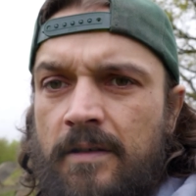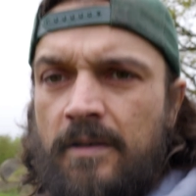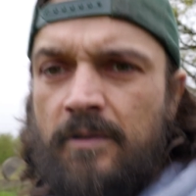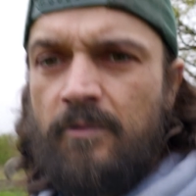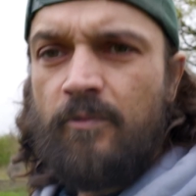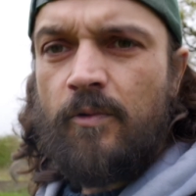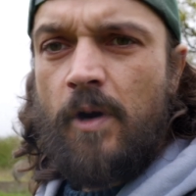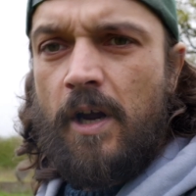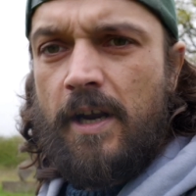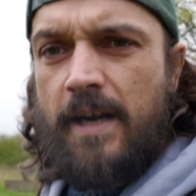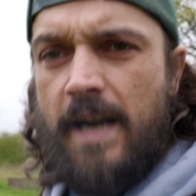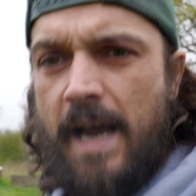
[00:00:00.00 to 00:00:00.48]

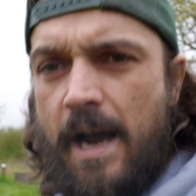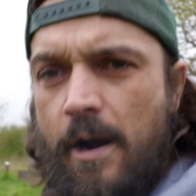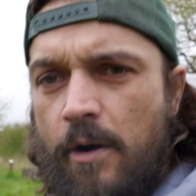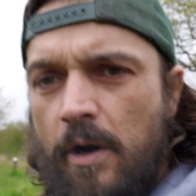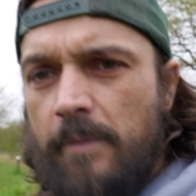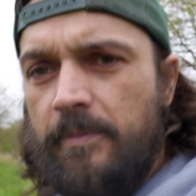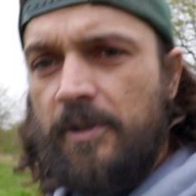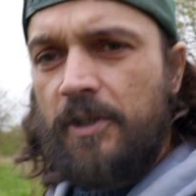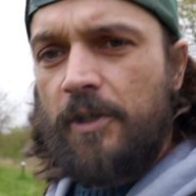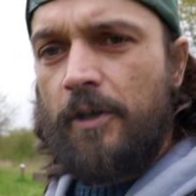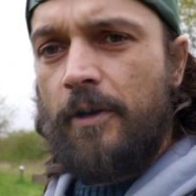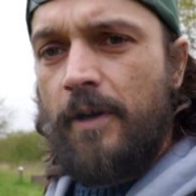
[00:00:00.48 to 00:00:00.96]
Right now
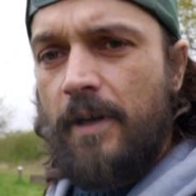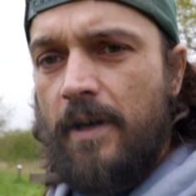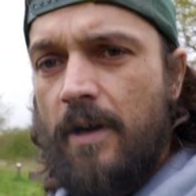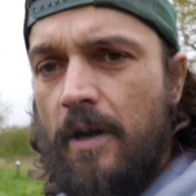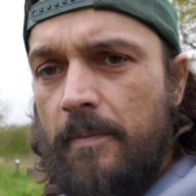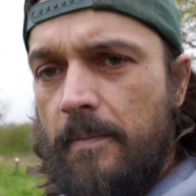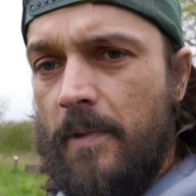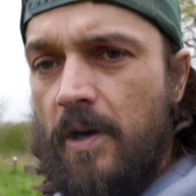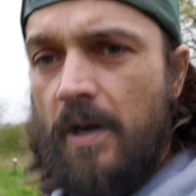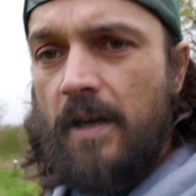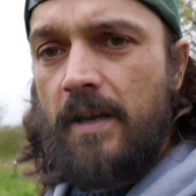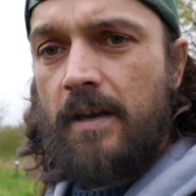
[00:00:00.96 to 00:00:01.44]
I'm shooting
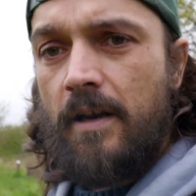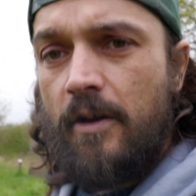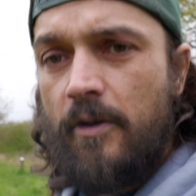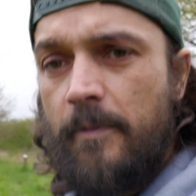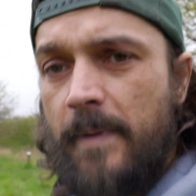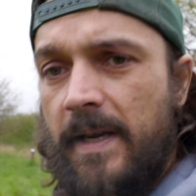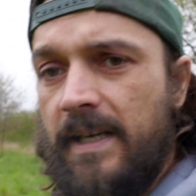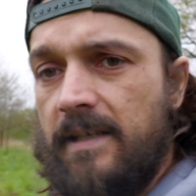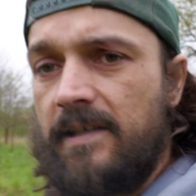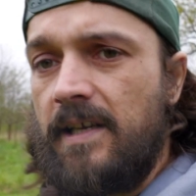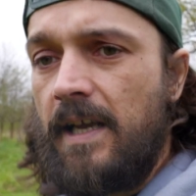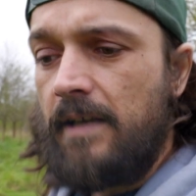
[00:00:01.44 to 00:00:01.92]
on my
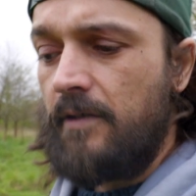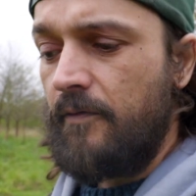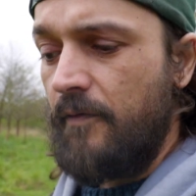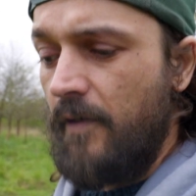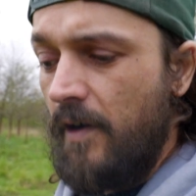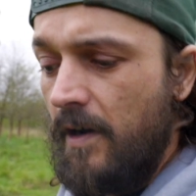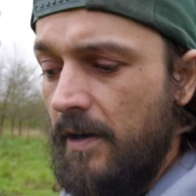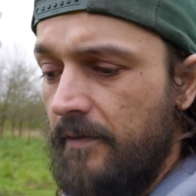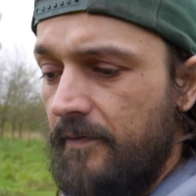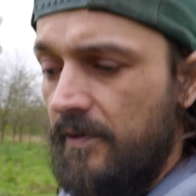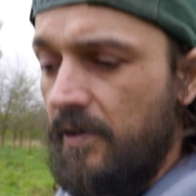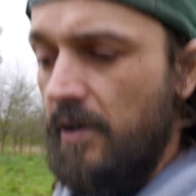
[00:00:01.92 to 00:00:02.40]
Lumix
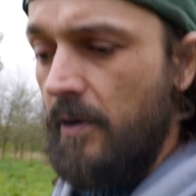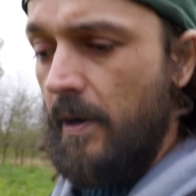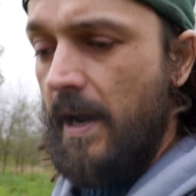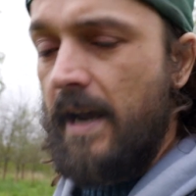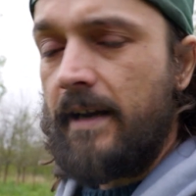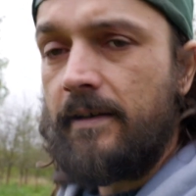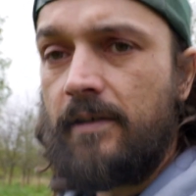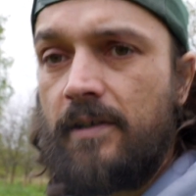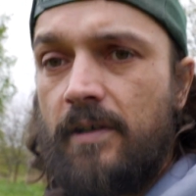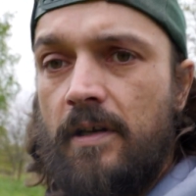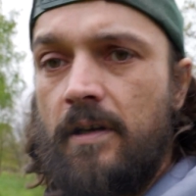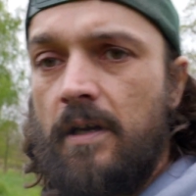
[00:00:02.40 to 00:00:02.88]

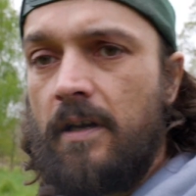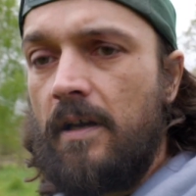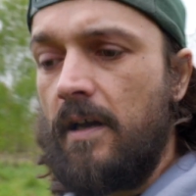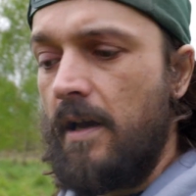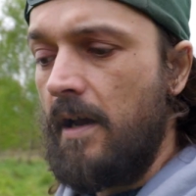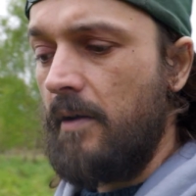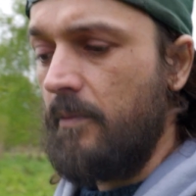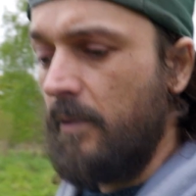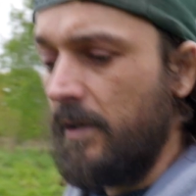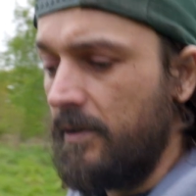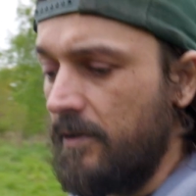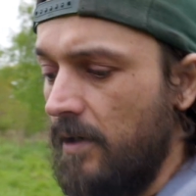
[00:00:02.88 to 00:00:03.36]

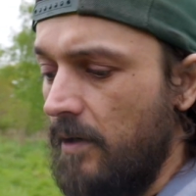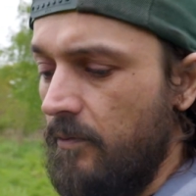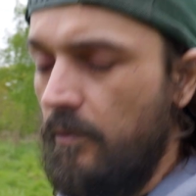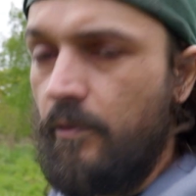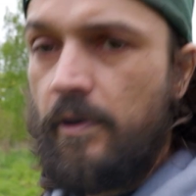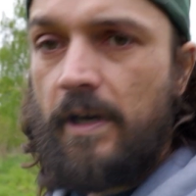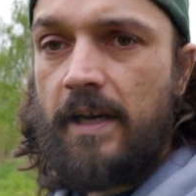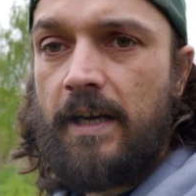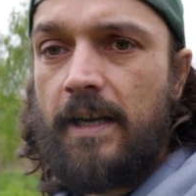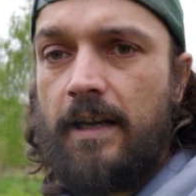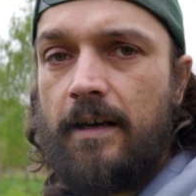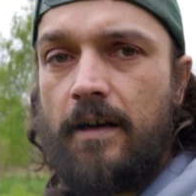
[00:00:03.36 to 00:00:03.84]
S5IIx, which I
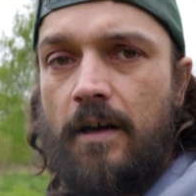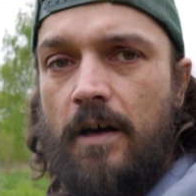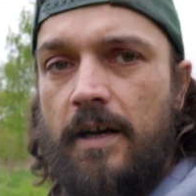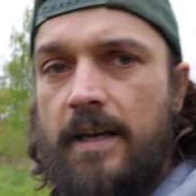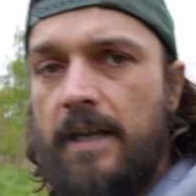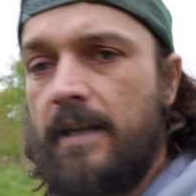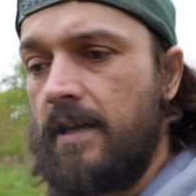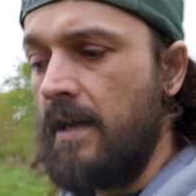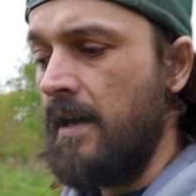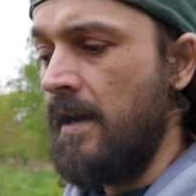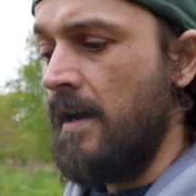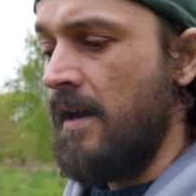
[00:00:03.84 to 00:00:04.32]
really
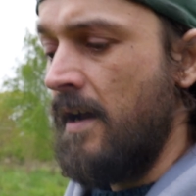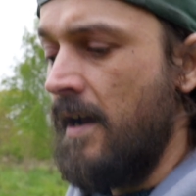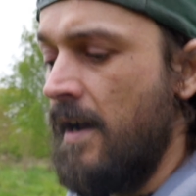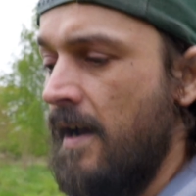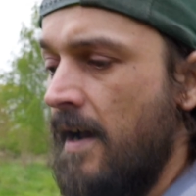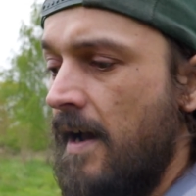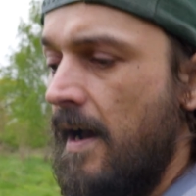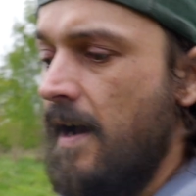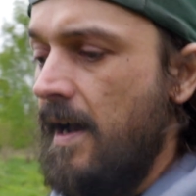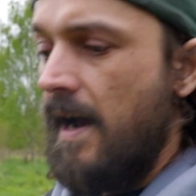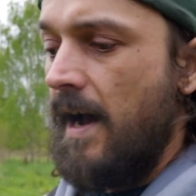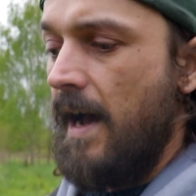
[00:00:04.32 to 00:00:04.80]
like.
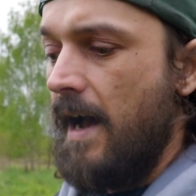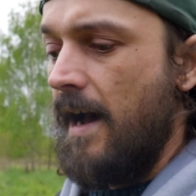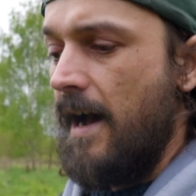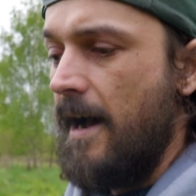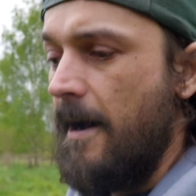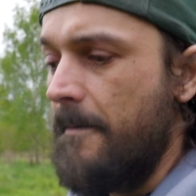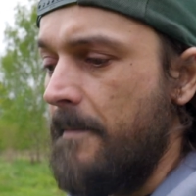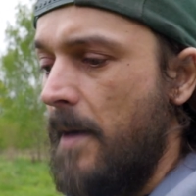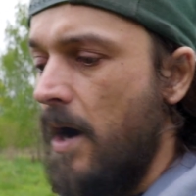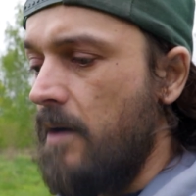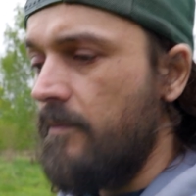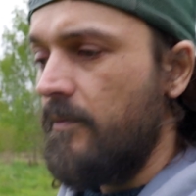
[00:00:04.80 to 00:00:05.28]

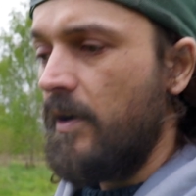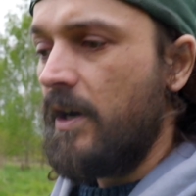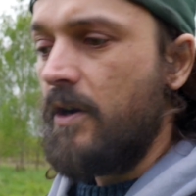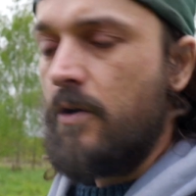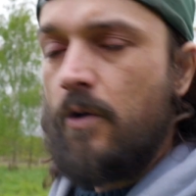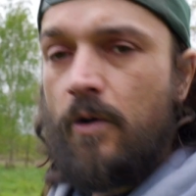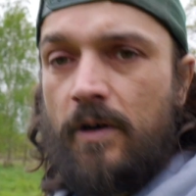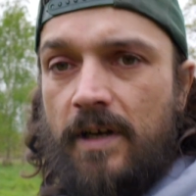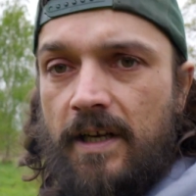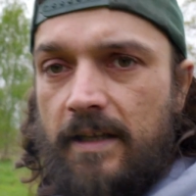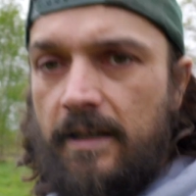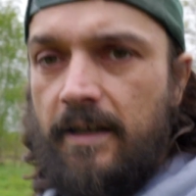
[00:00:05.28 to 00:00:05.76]
I'm
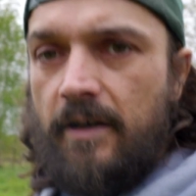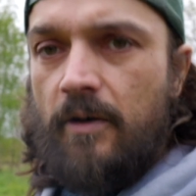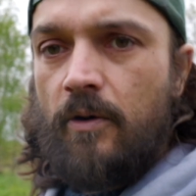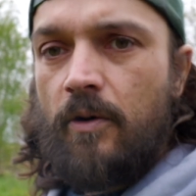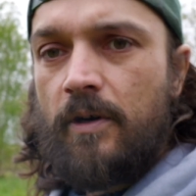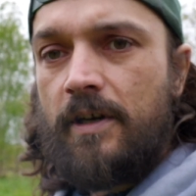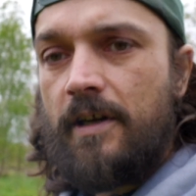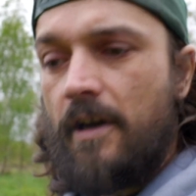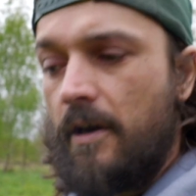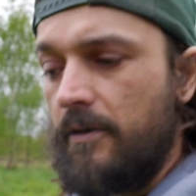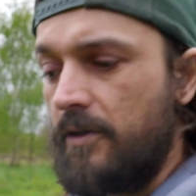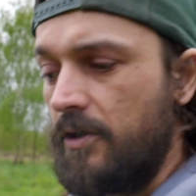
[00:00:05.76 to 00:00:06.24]
recording the
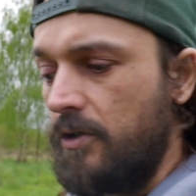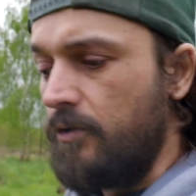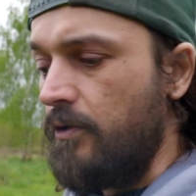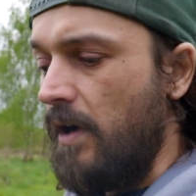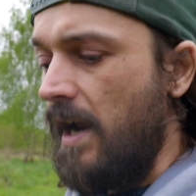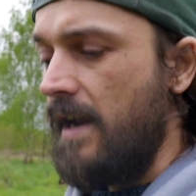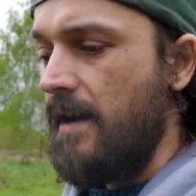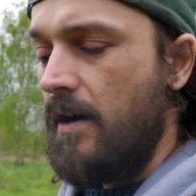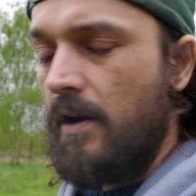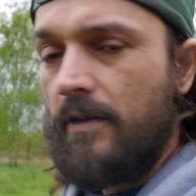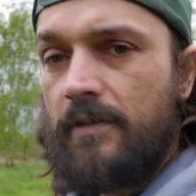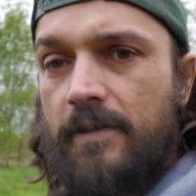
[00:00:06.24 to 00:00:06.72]
audio
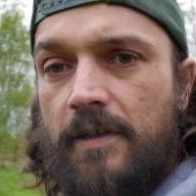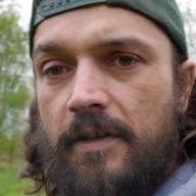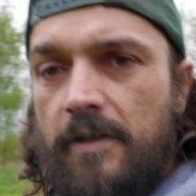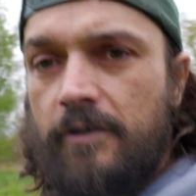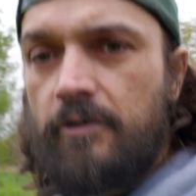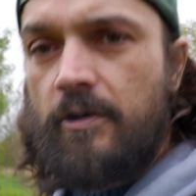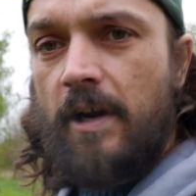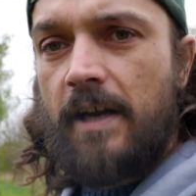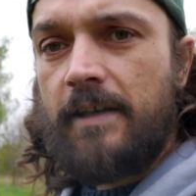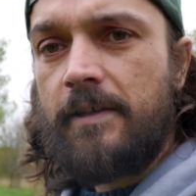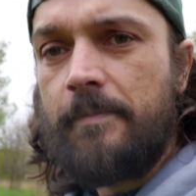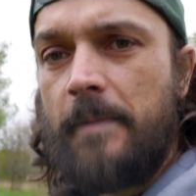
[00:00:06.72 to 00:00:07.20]
straight onto the
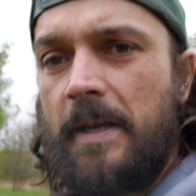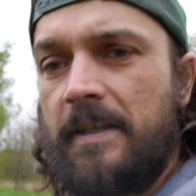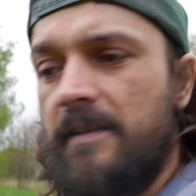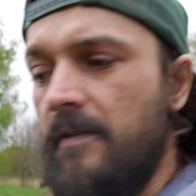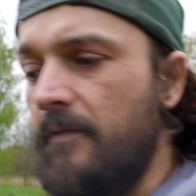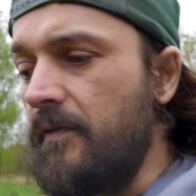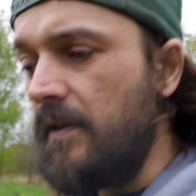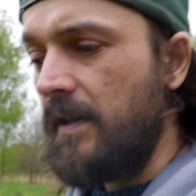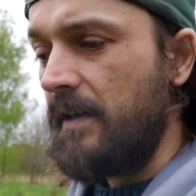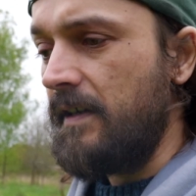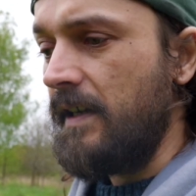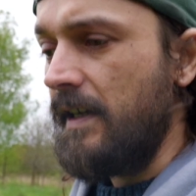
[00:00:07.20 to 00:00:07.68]
transmitter
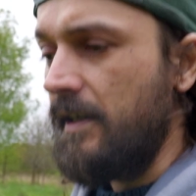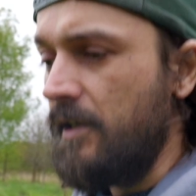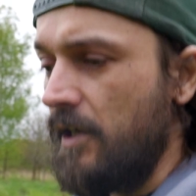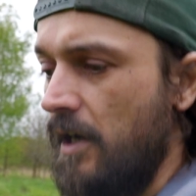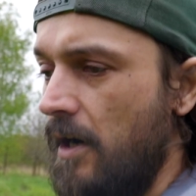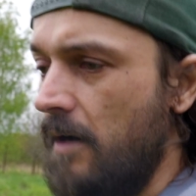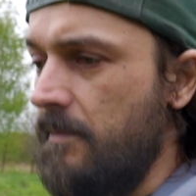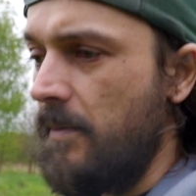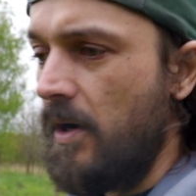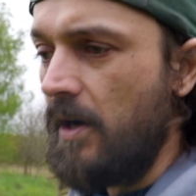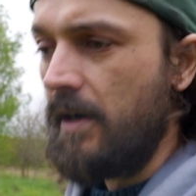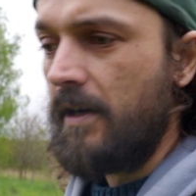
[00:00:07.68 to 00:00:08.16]
for the
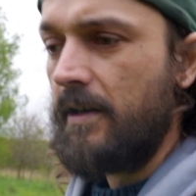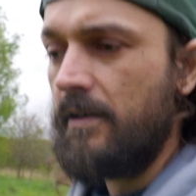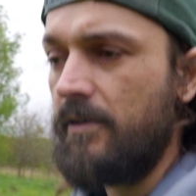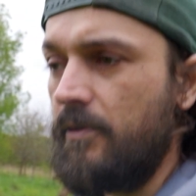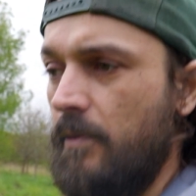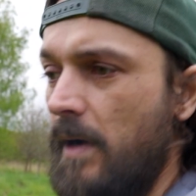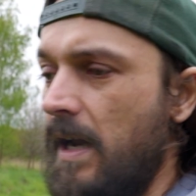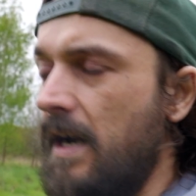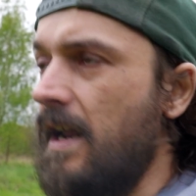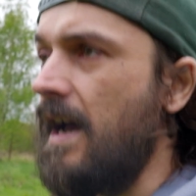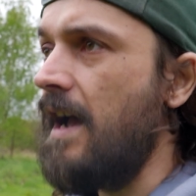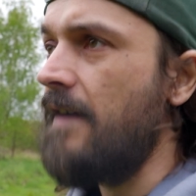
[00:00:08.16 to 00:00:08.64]
DJI mic as
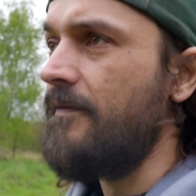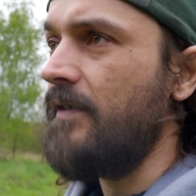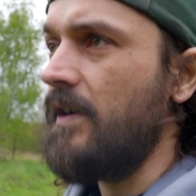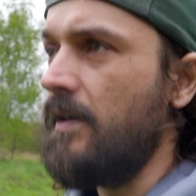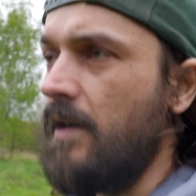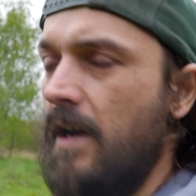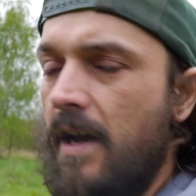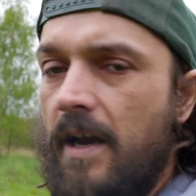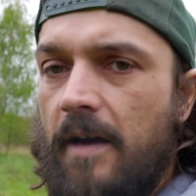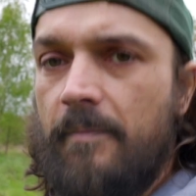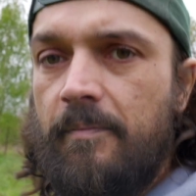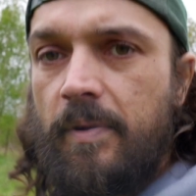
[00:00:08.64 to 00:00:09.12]
well. I
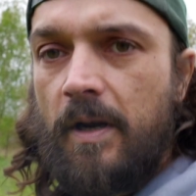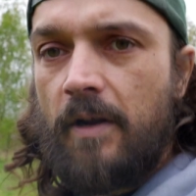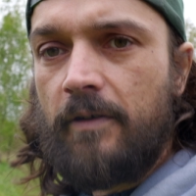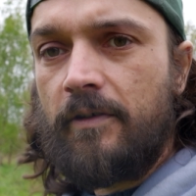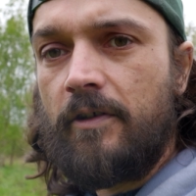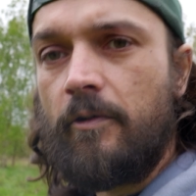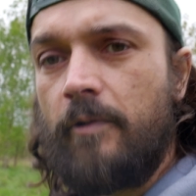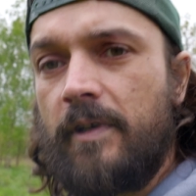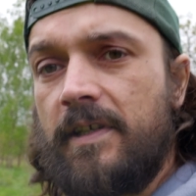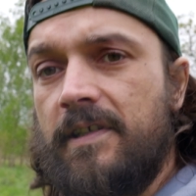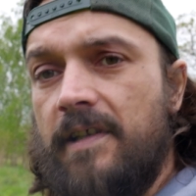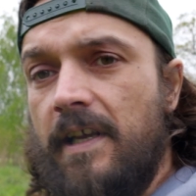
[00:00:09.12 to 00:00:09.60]
haven't plugged
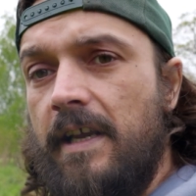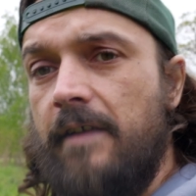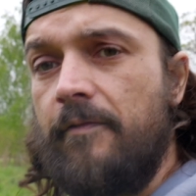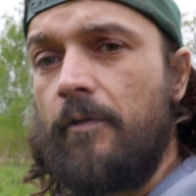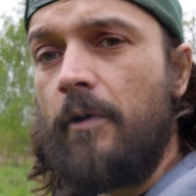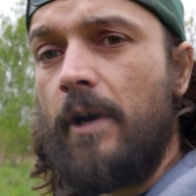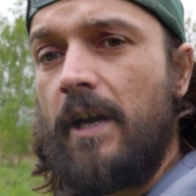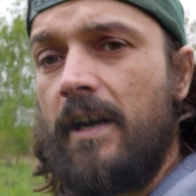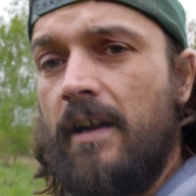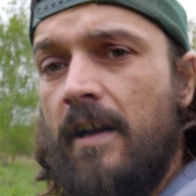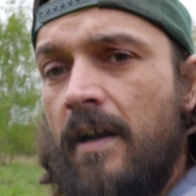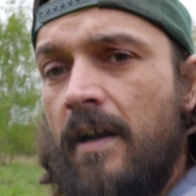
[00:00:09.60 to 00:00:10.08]
the receiver